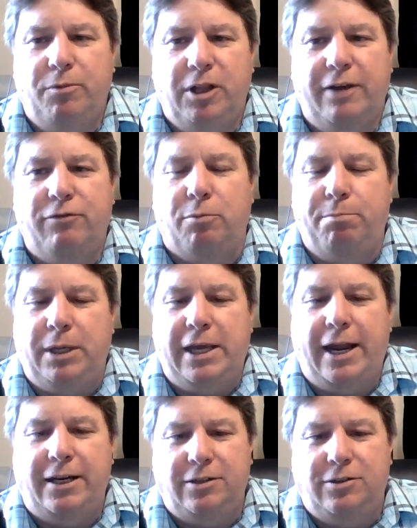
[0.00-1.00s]
level
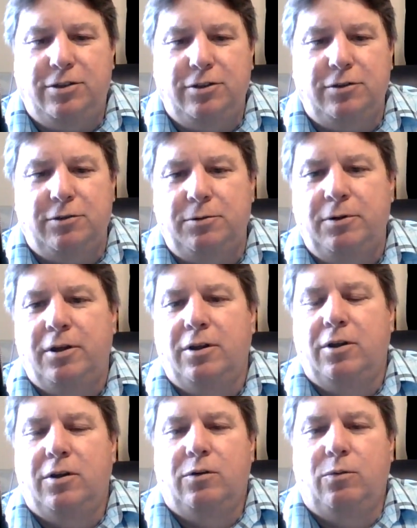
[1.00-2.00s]
B82,
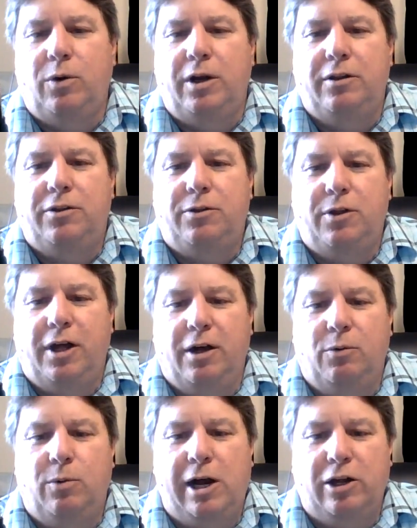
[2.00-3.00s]
with
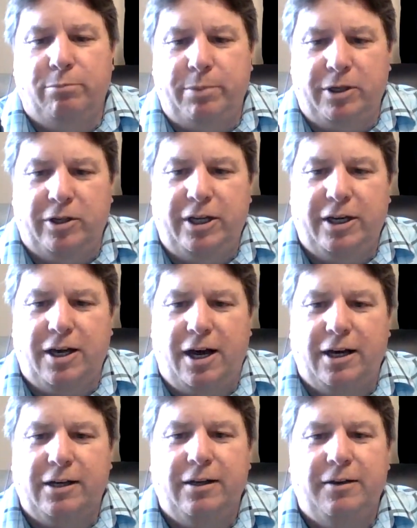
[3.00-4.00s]
Wild Bill
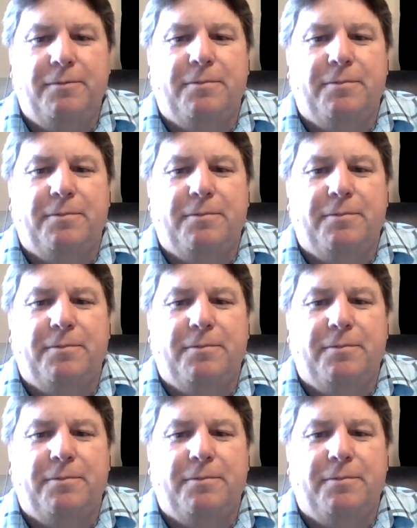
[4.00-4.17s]
Hickok